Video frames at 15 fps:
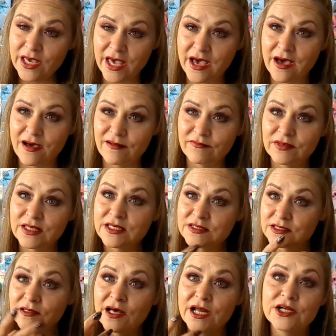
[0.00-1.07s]
have is
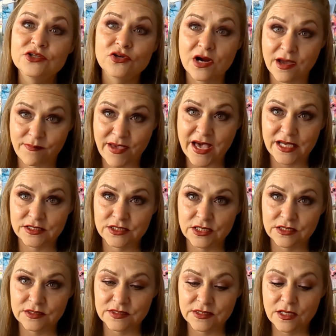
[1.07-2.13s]
a lot of dry
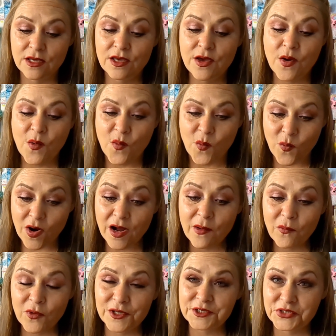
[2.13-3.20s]
patches.
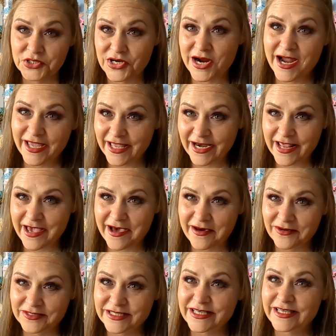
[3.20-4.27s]
What we're trying
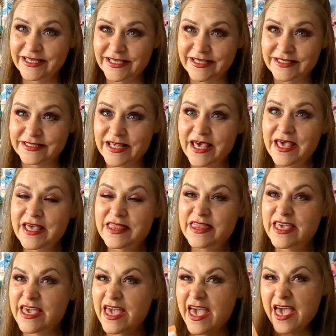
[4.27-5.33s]
out is
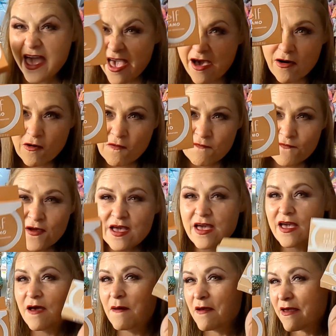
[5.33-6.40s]
the Elf
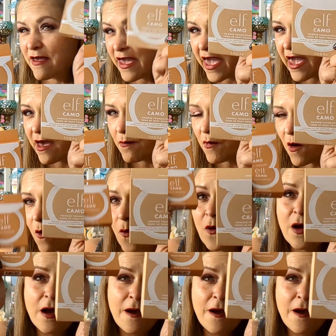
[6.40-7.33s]
Camo